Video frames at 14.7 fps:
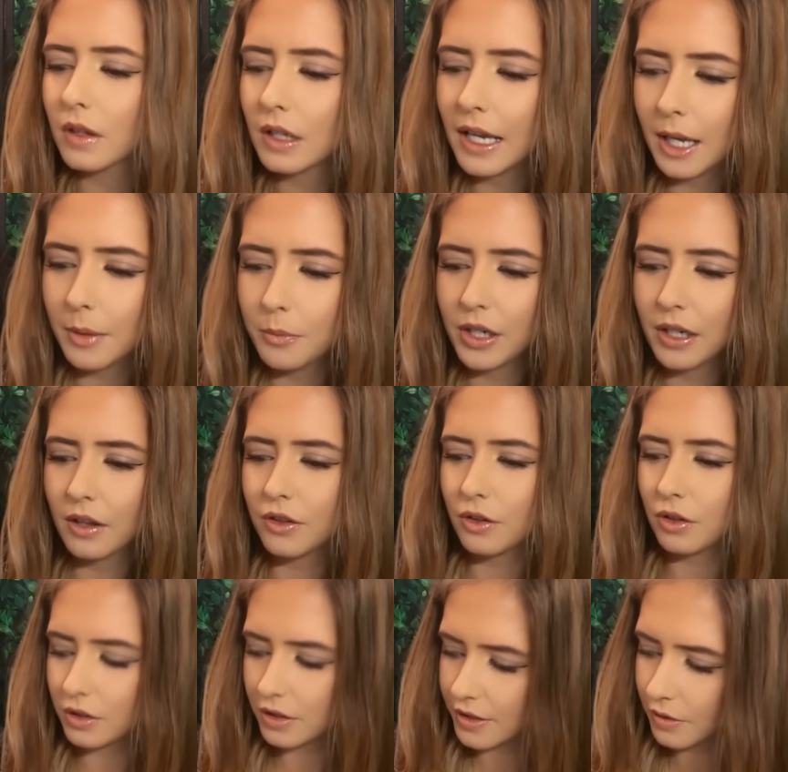I am reading
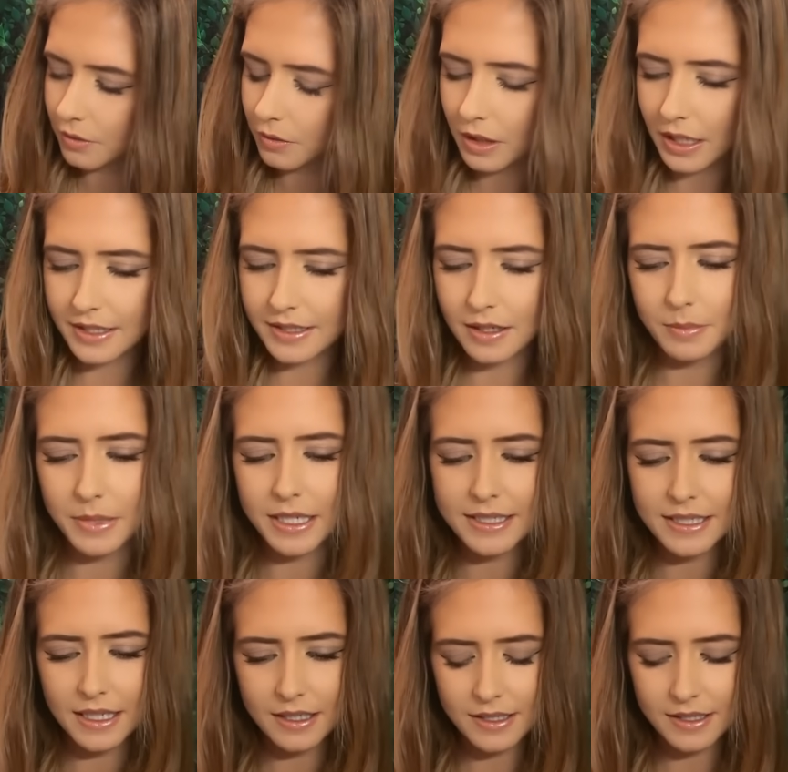thoughts, so I guess that makes
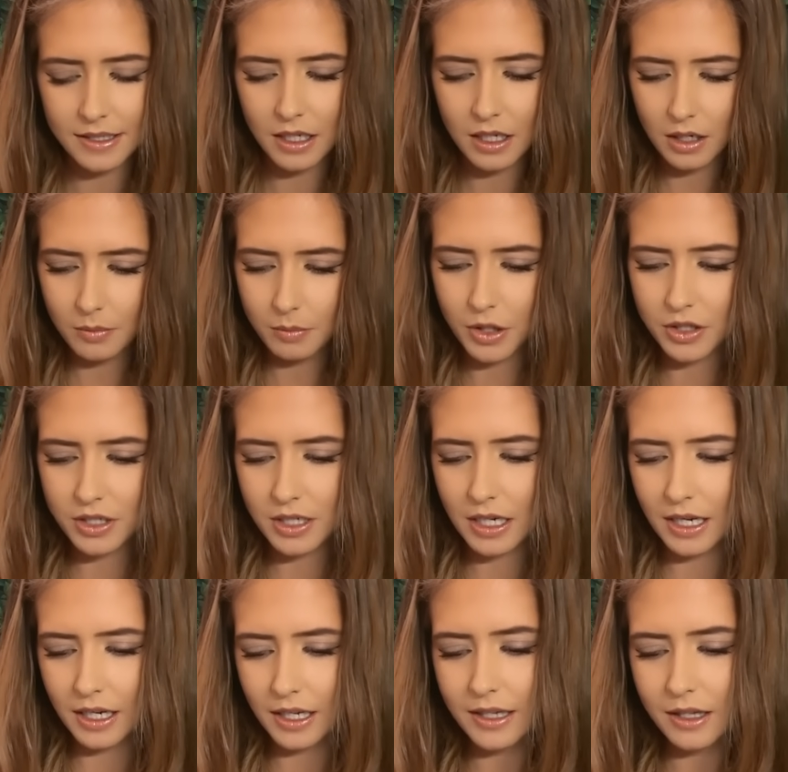sense. But
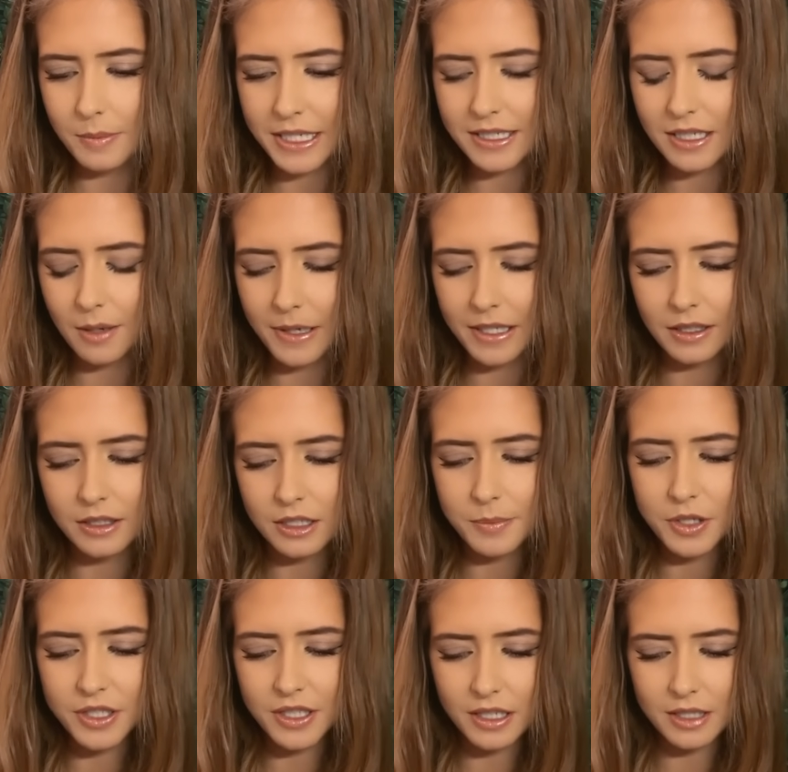in the meantime, I think this
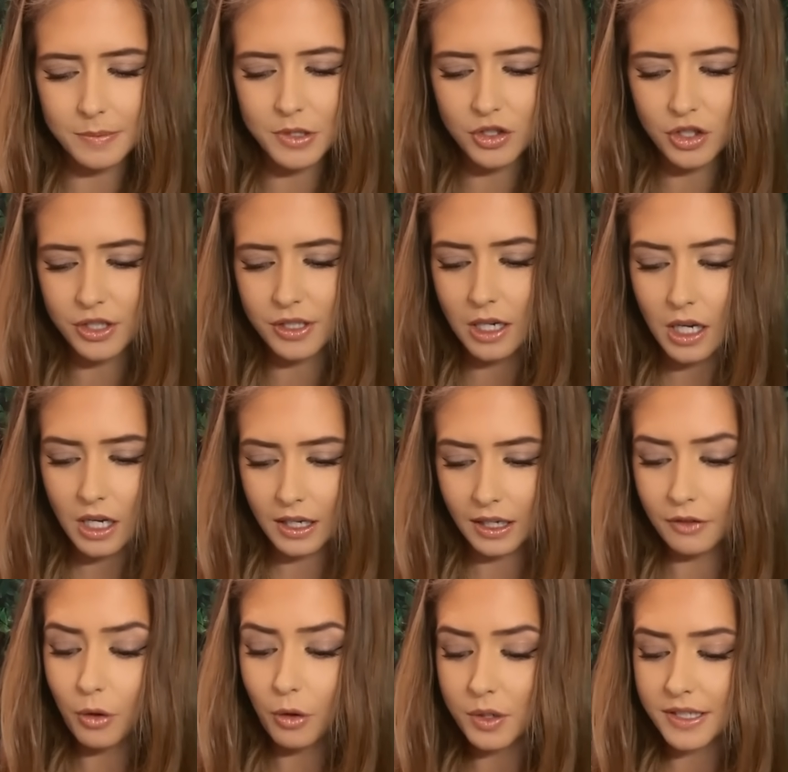person has been just like
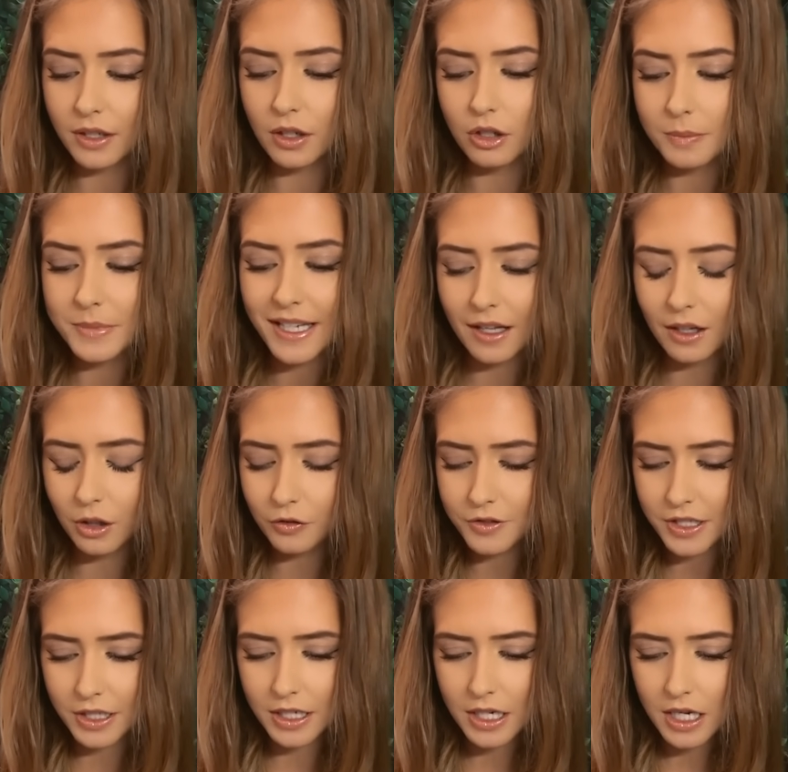focusing on
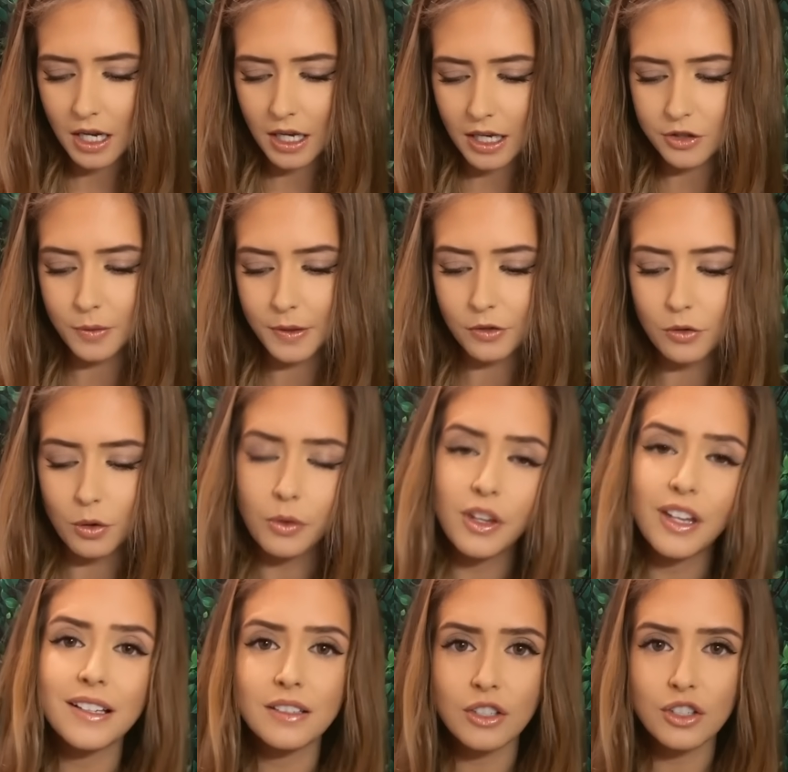themselves and doing their own
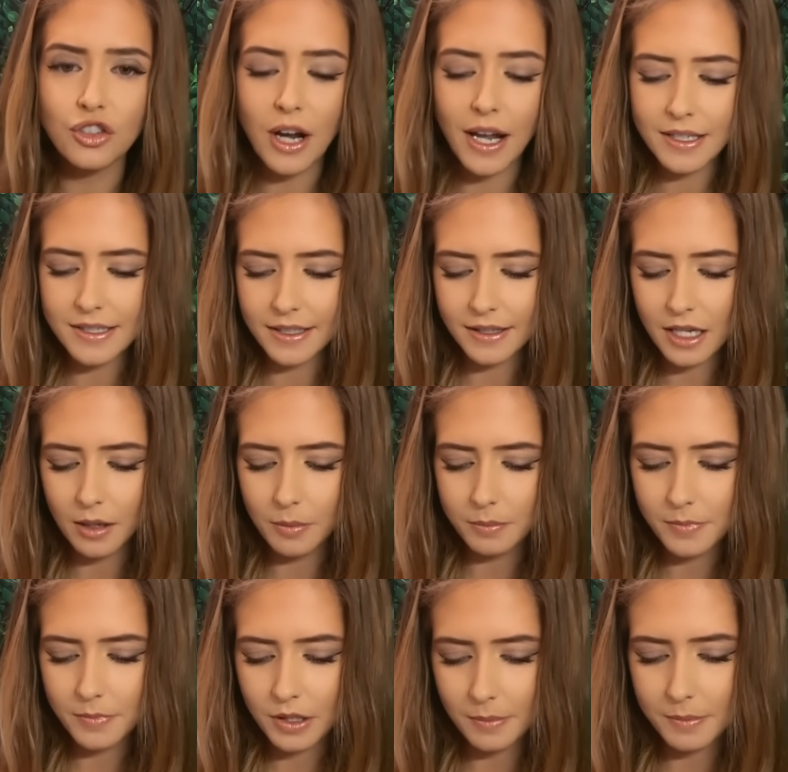things, distracting
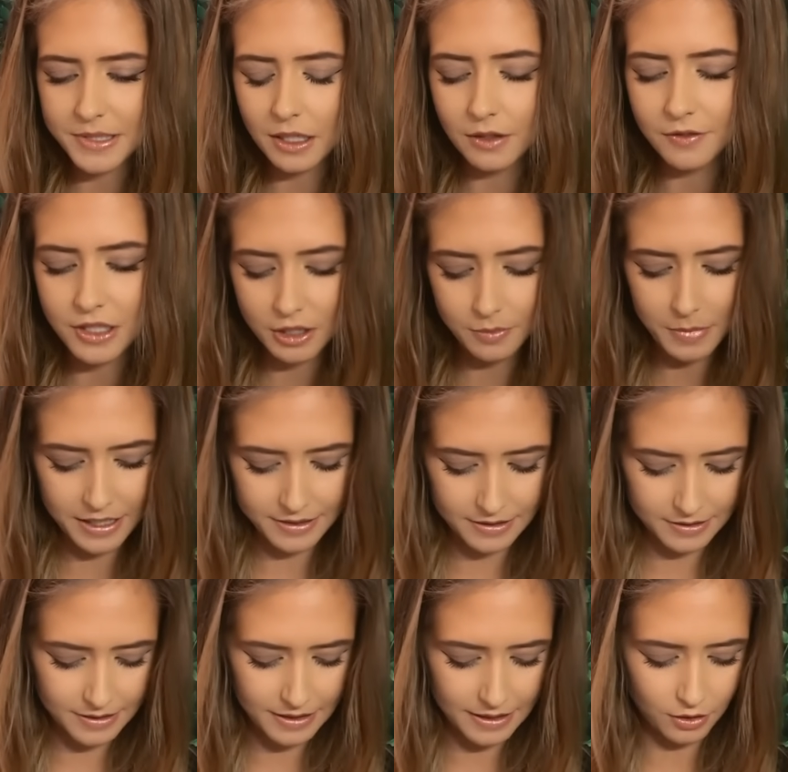themselves as best
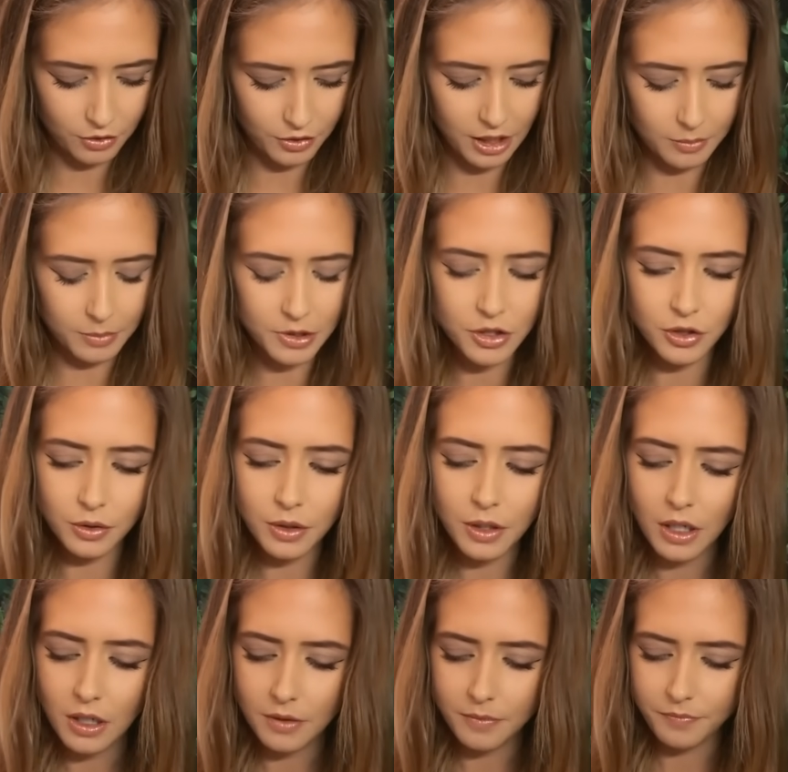as they are able to.
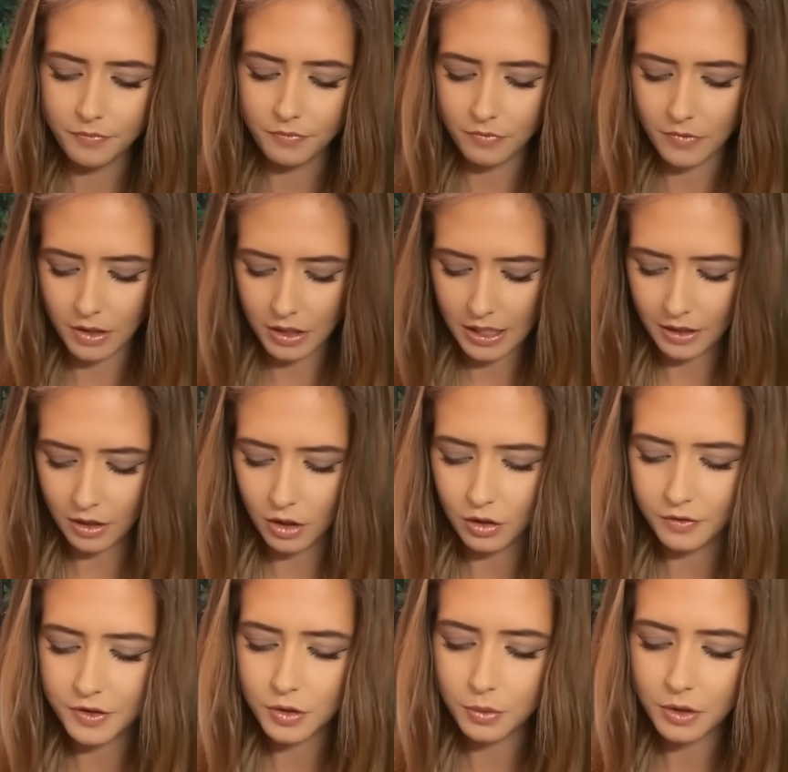King
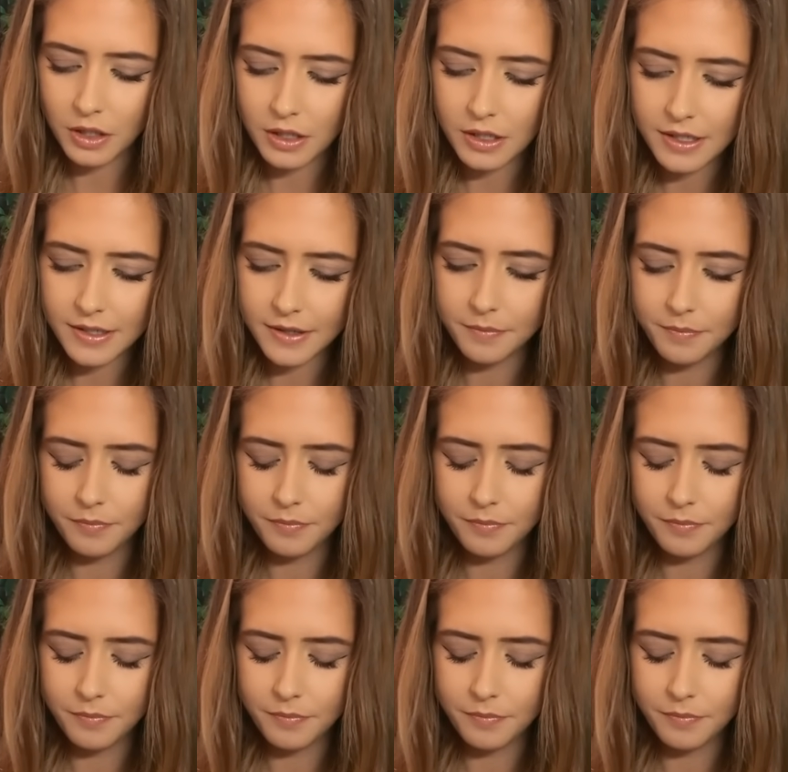of Swords.